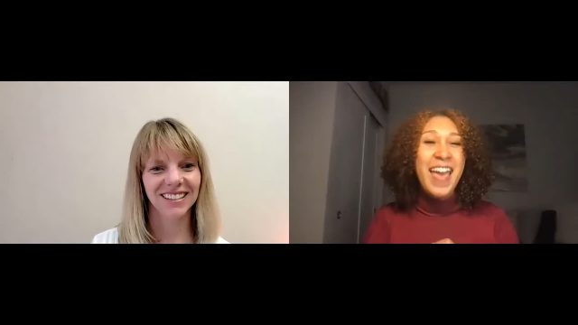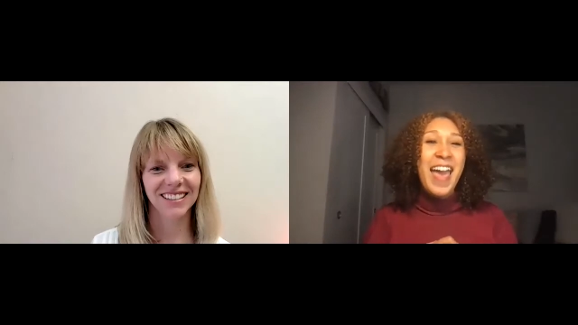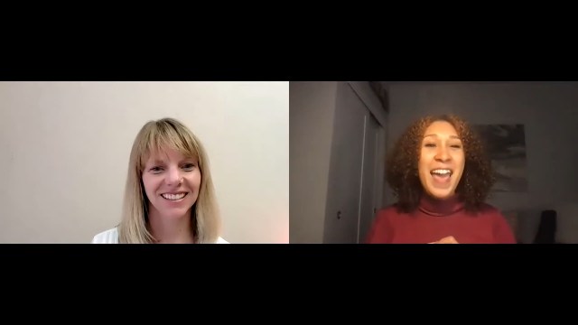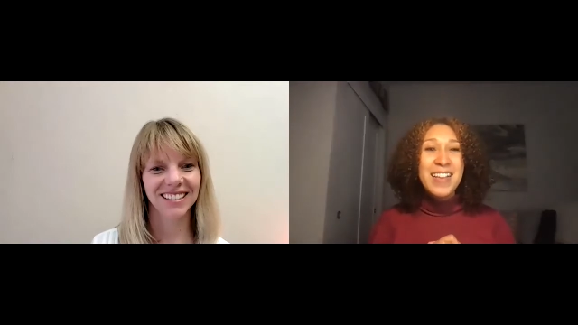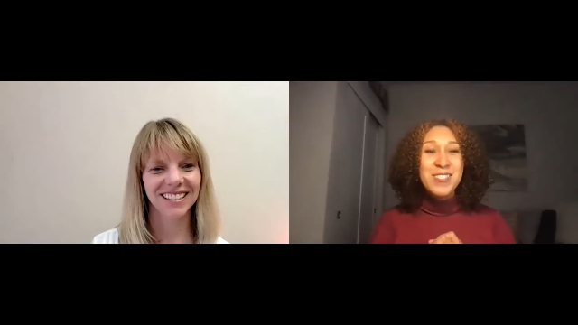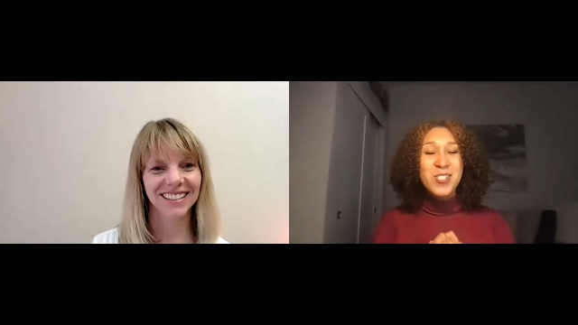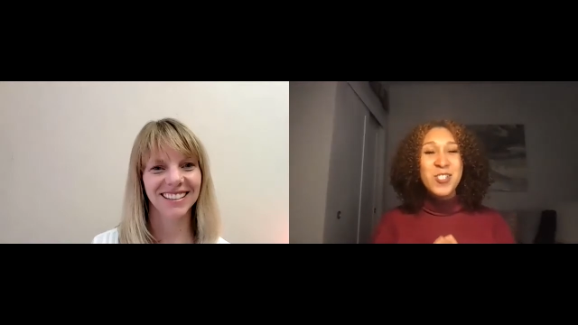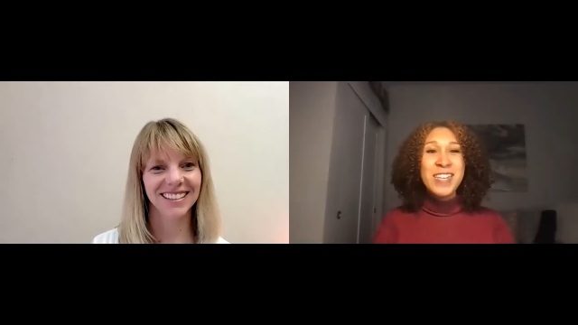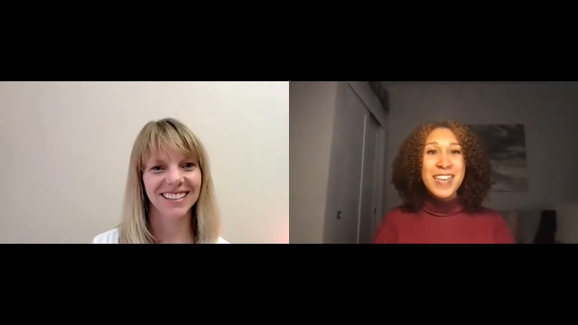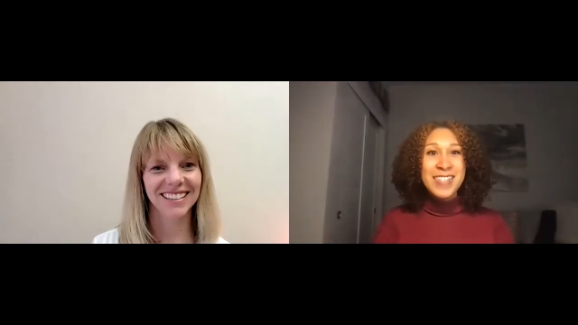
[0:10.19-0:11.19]
Speaker 1: as
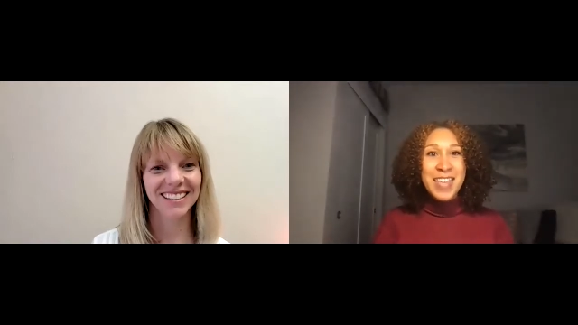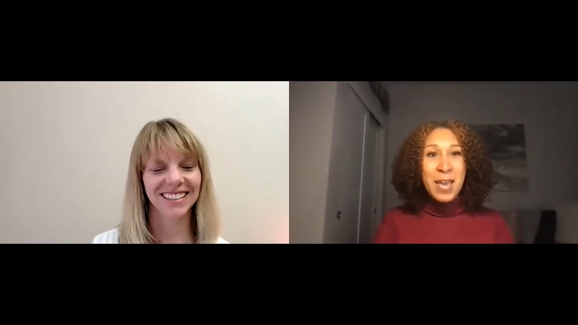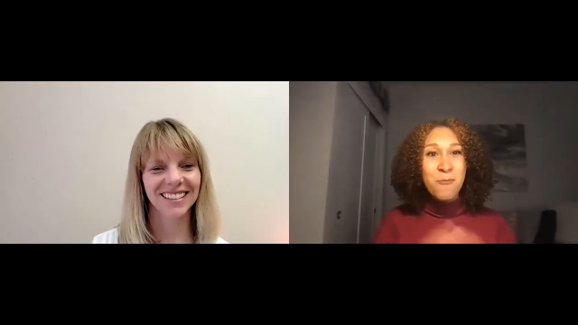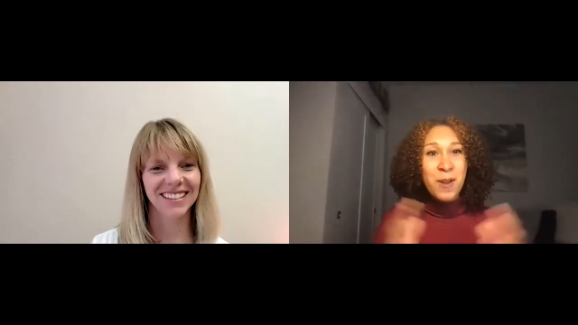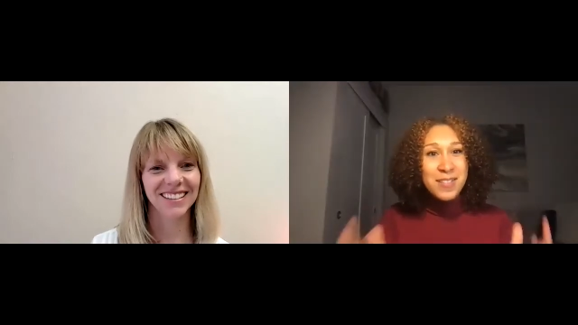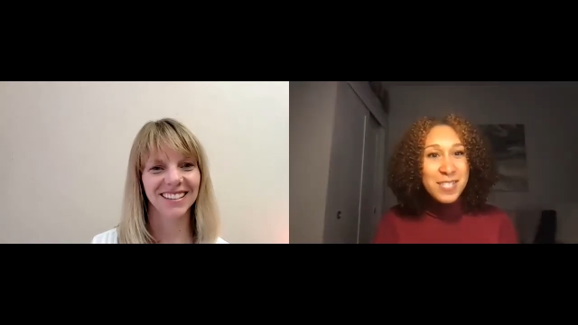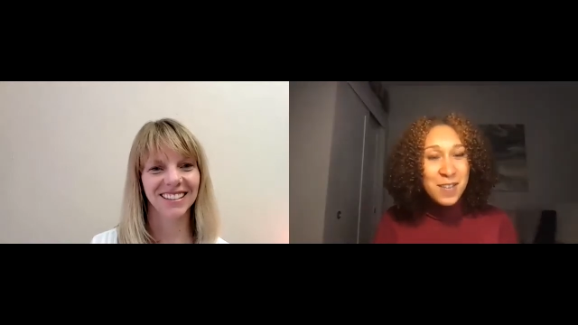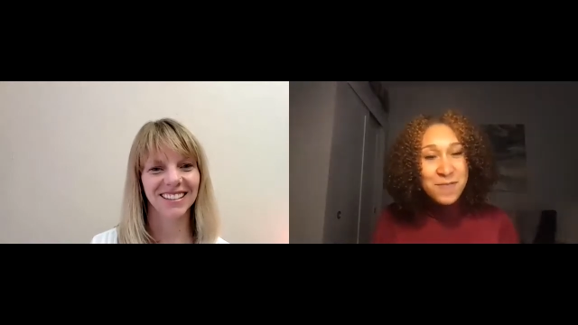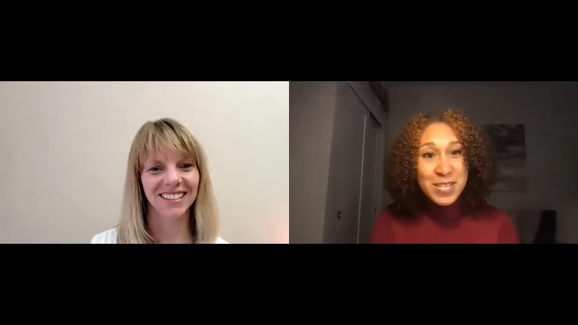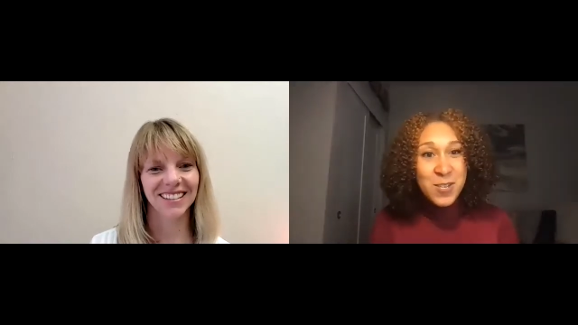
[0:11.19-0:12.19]
she is a
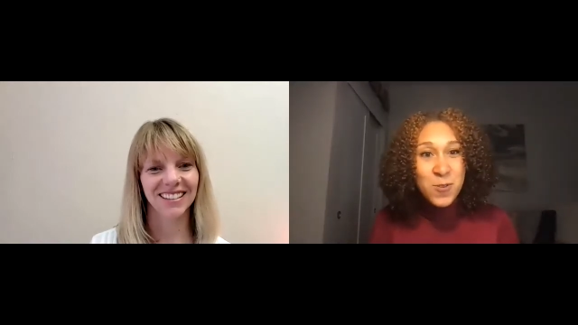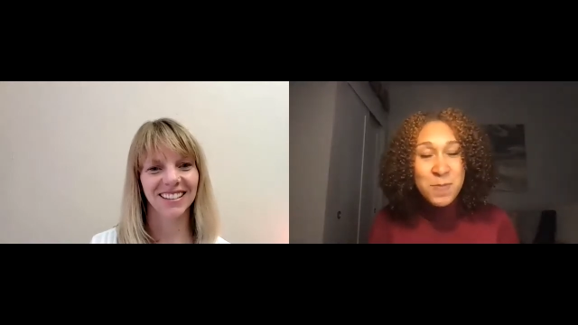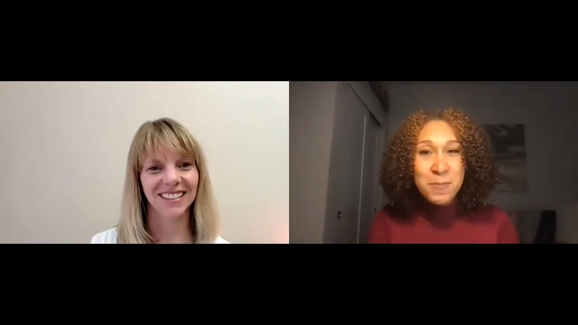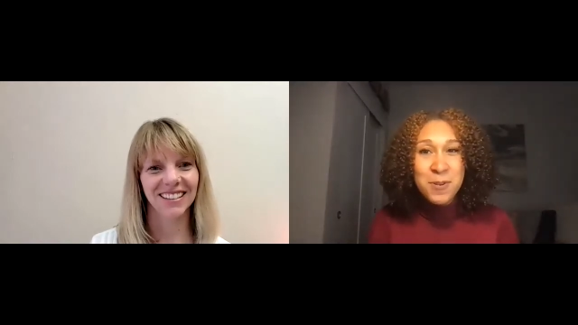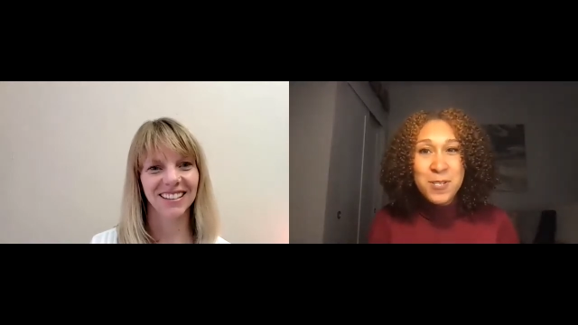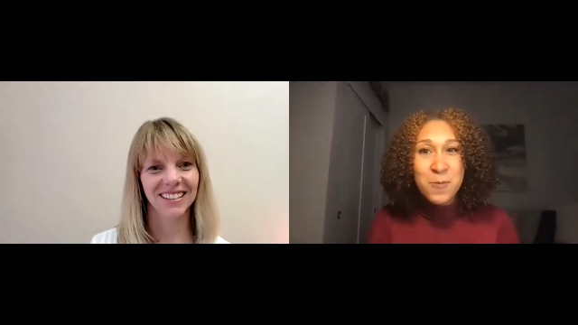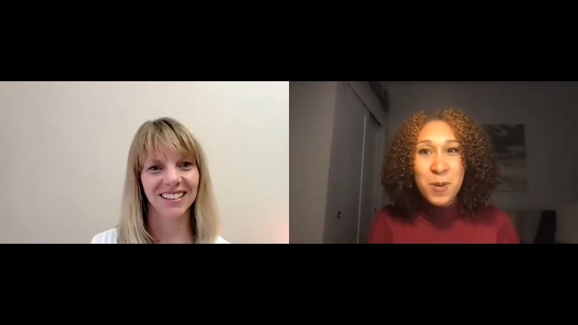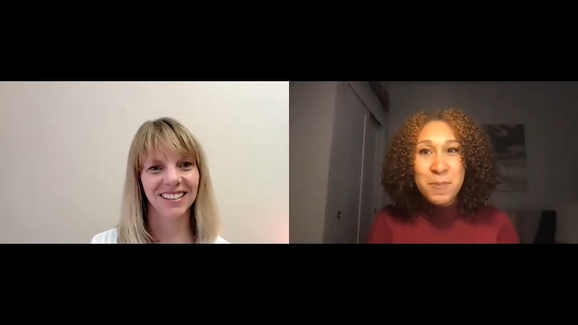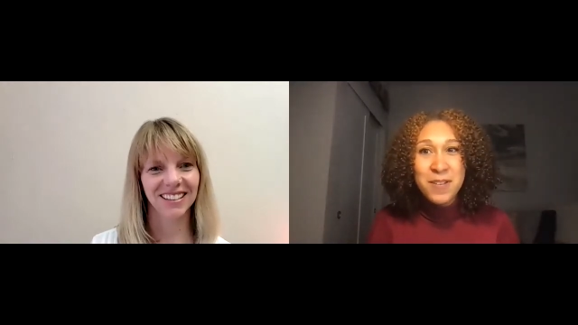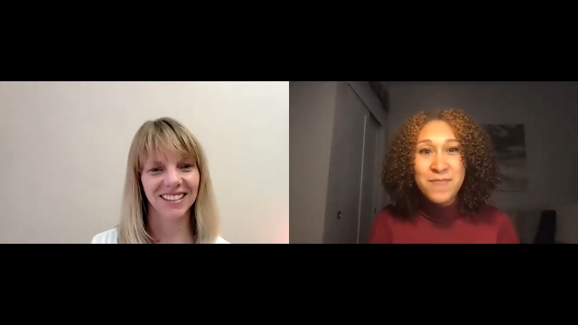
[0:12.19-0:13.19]
relatively new member to
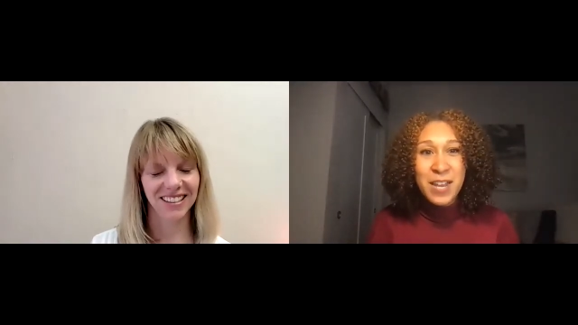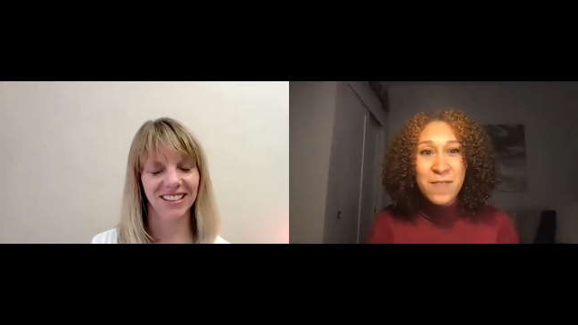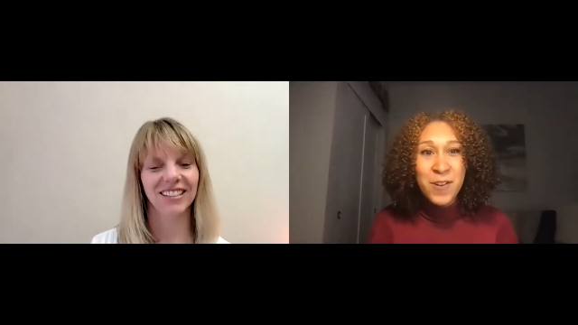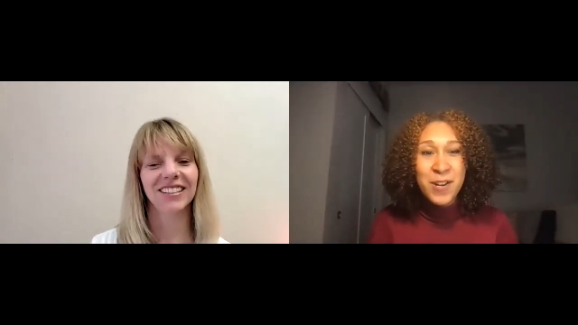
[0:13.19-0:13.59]
Women of Denver,